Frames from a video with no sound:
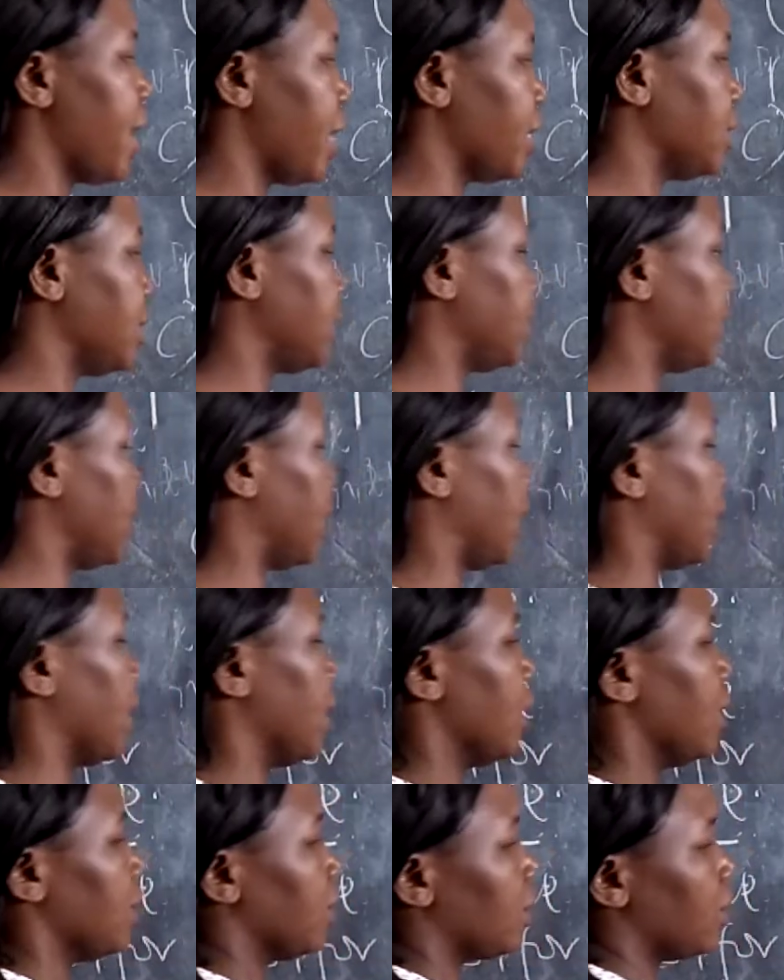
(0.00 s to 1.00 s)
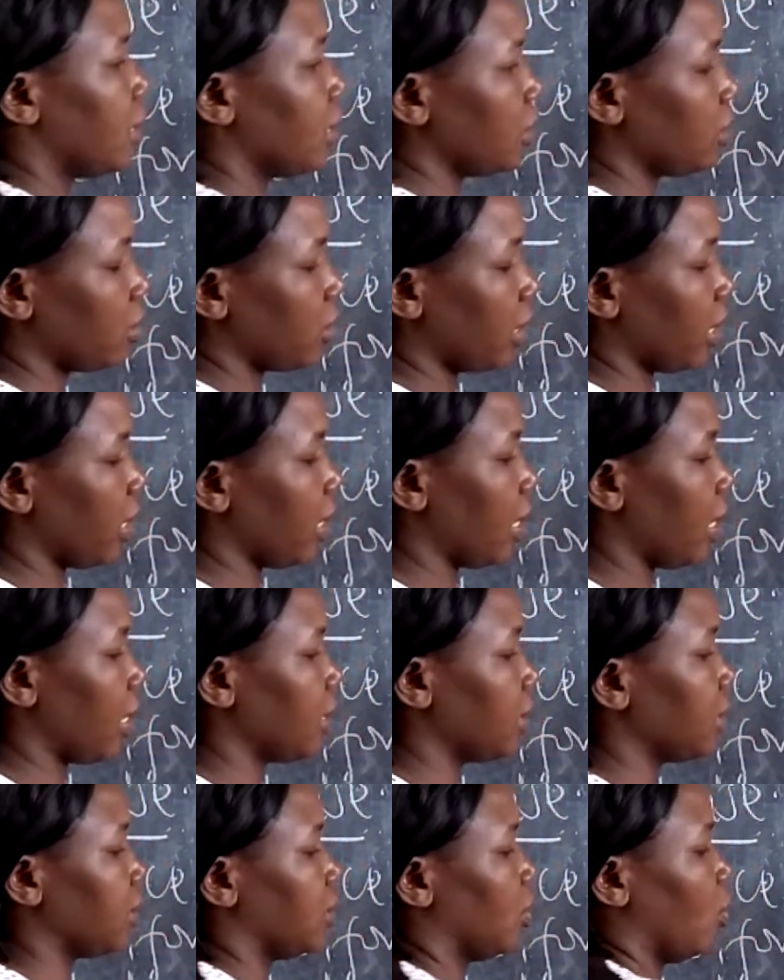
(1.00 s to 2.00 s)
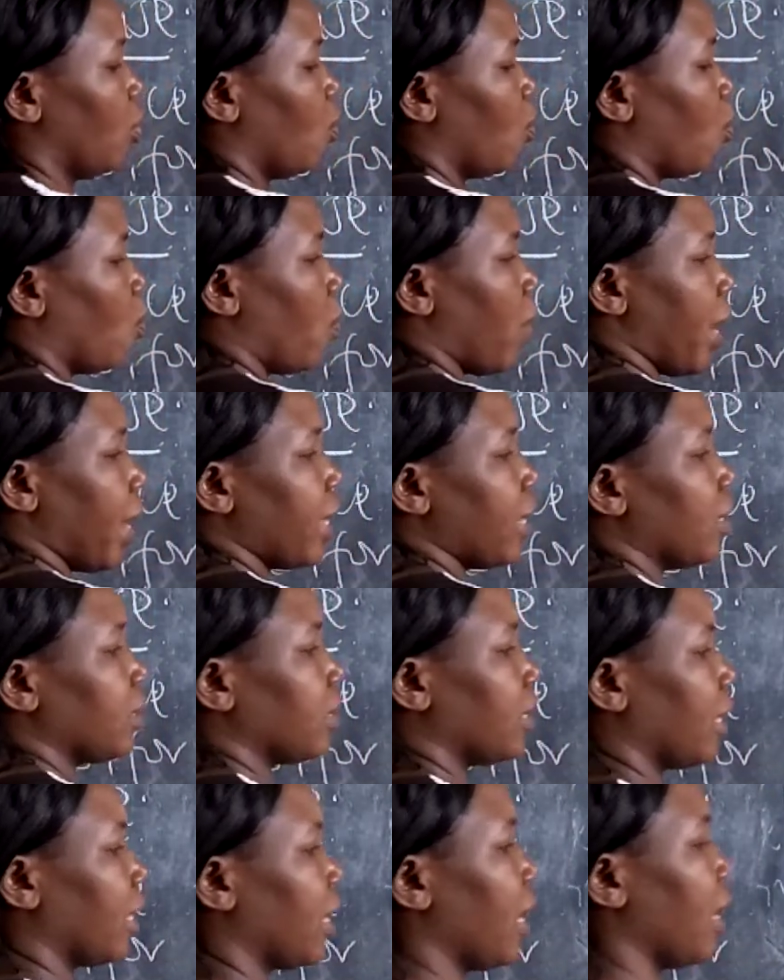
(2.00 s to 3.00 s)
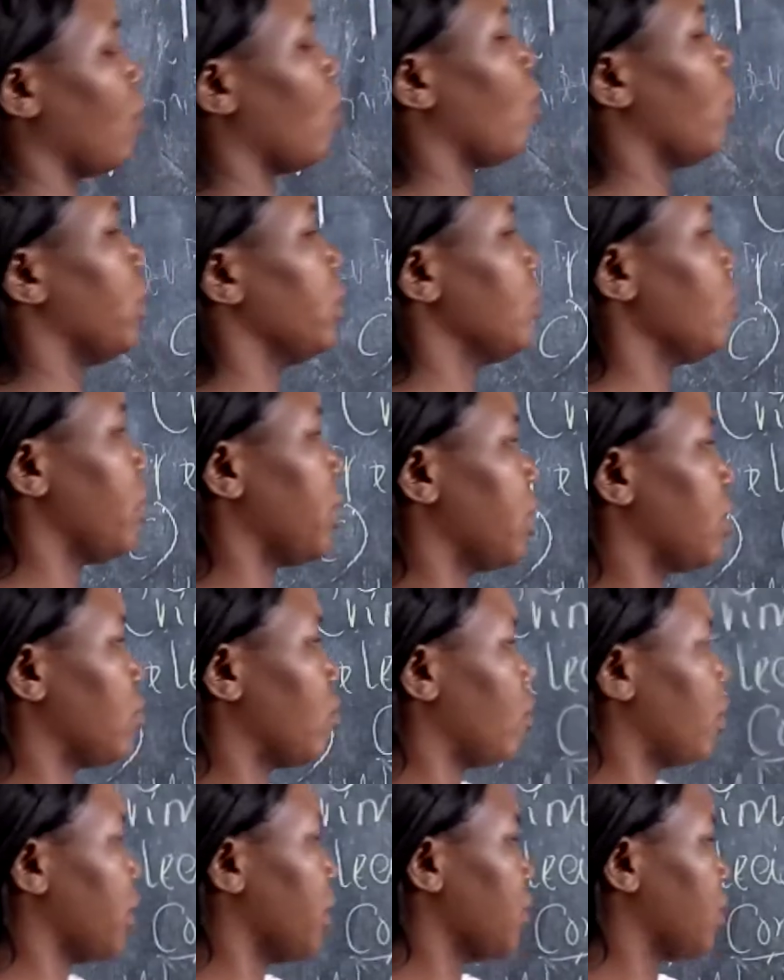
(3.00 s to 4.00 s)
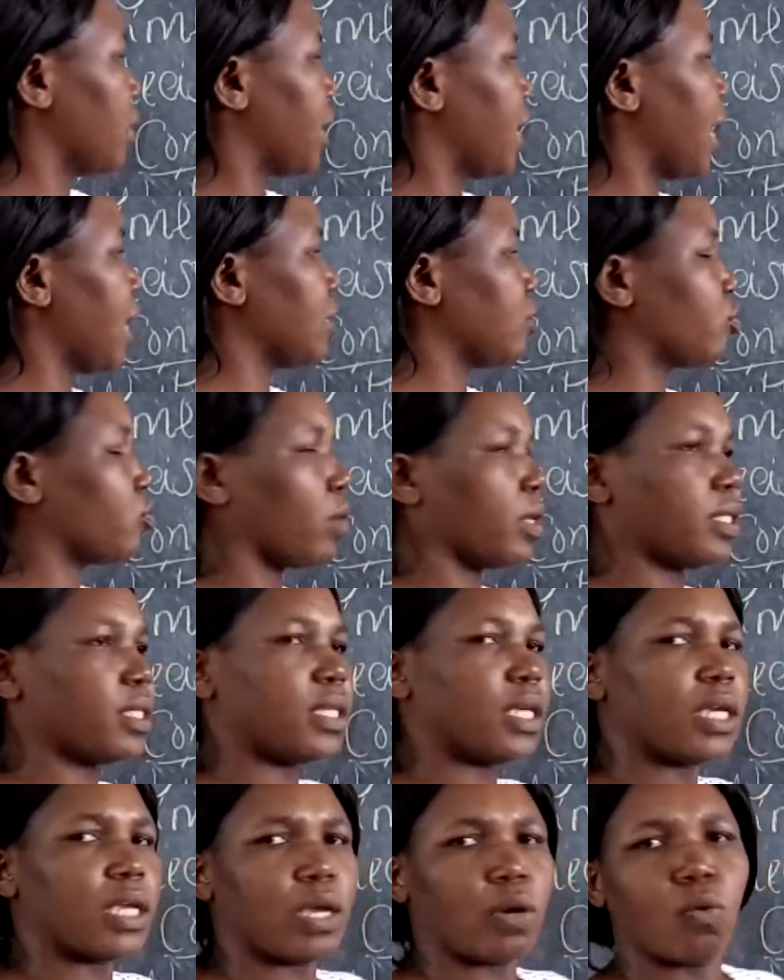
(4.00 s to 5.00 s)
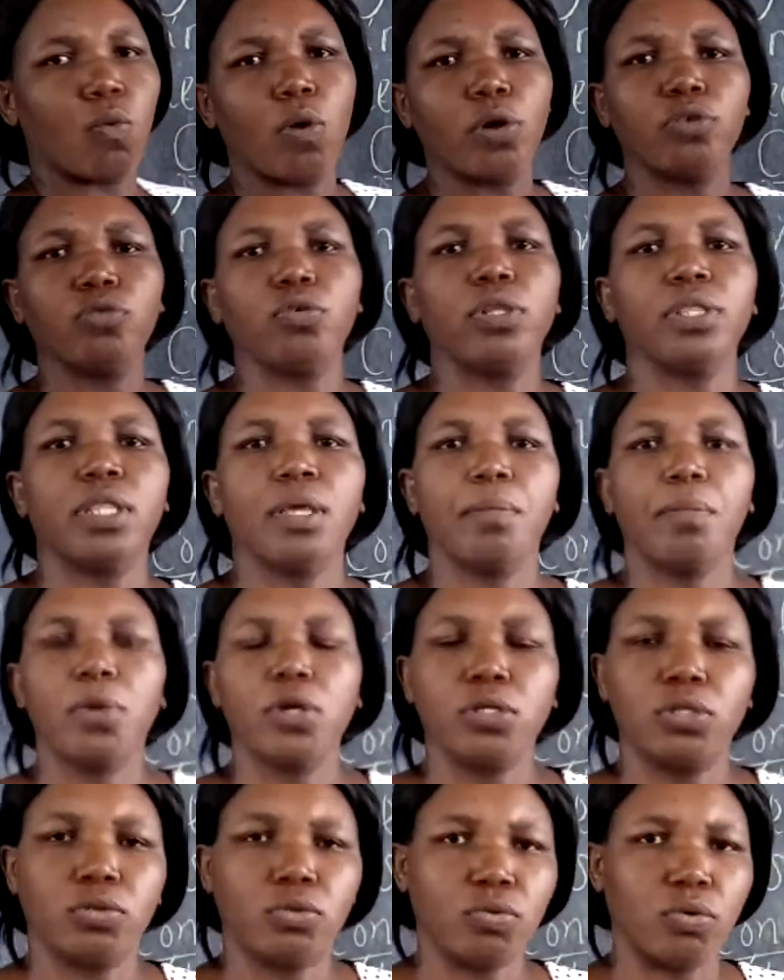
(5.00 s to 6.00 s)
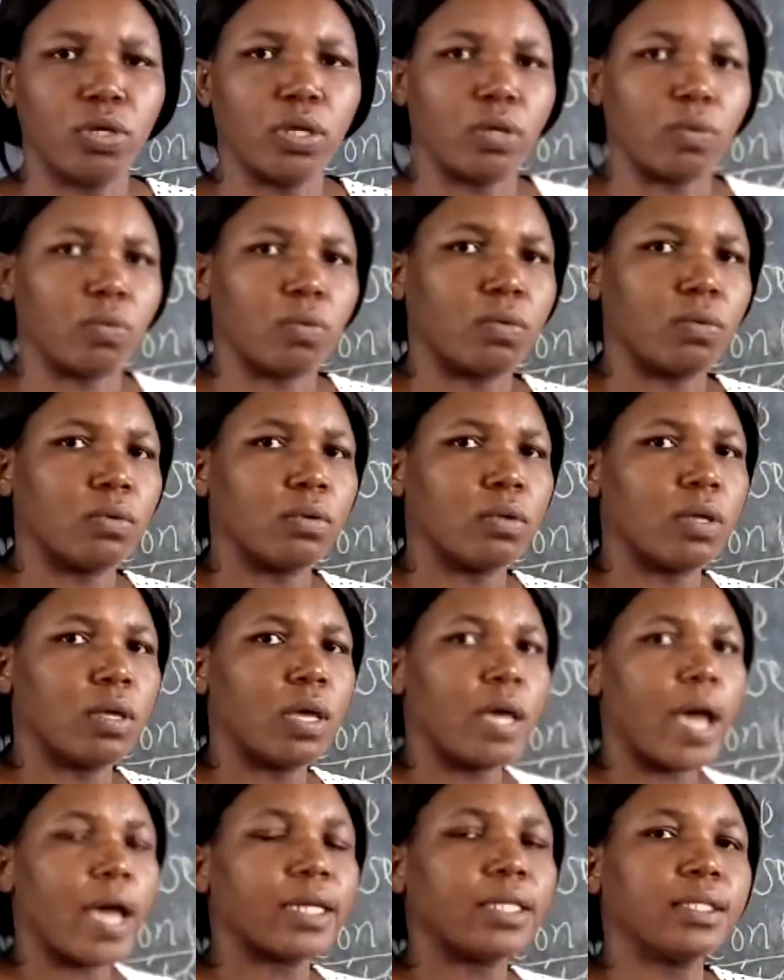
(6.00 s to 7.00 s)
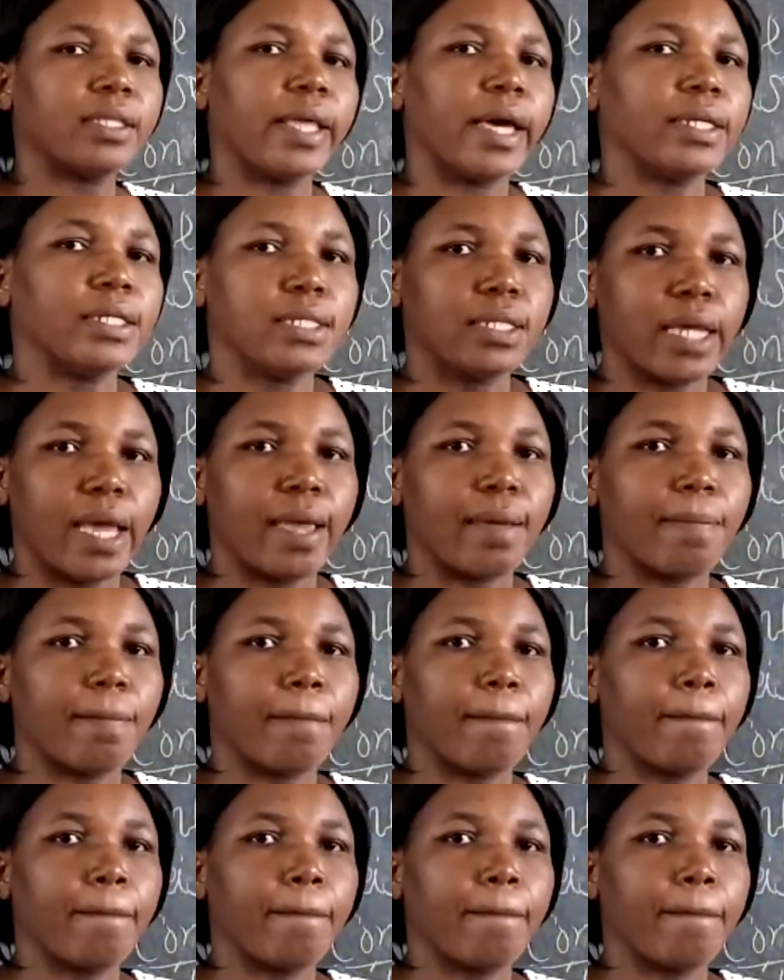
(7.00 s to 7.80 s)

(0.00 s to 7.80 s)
dancing. This tells us when girls were singing, what were the boys doing at that time?